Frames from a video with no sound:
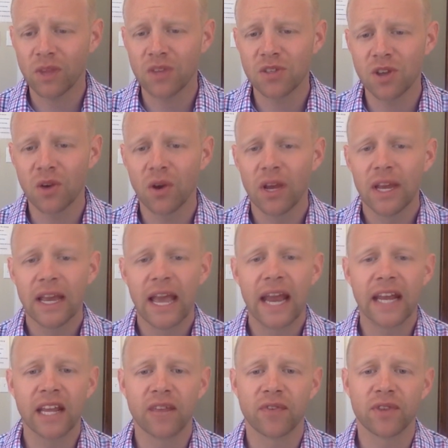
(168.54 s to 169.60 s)
So,
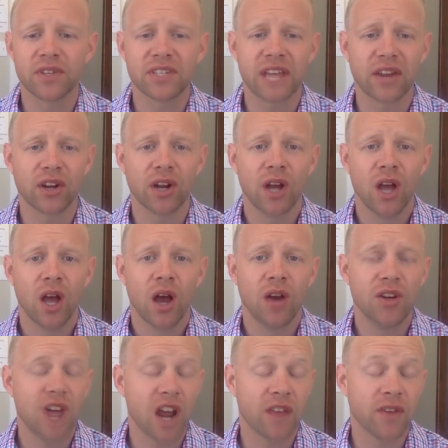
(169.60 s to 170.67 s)
and again, for the seller,
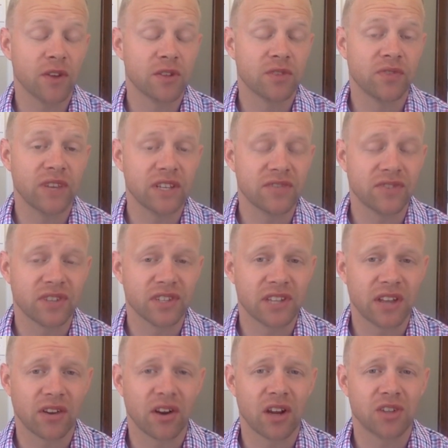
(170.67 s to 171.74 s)
none of those fees for the
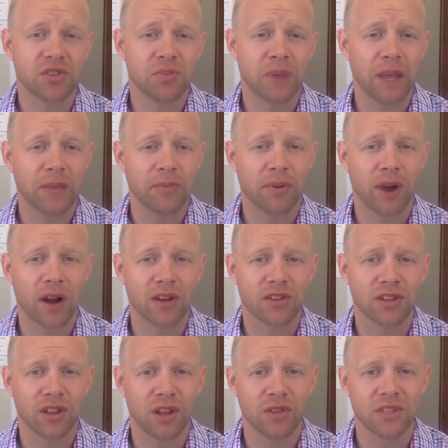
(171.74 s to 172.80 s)
seller are actually paid prior
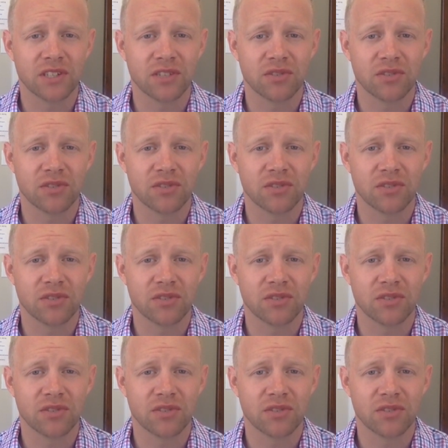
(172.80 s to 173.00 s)
to closing.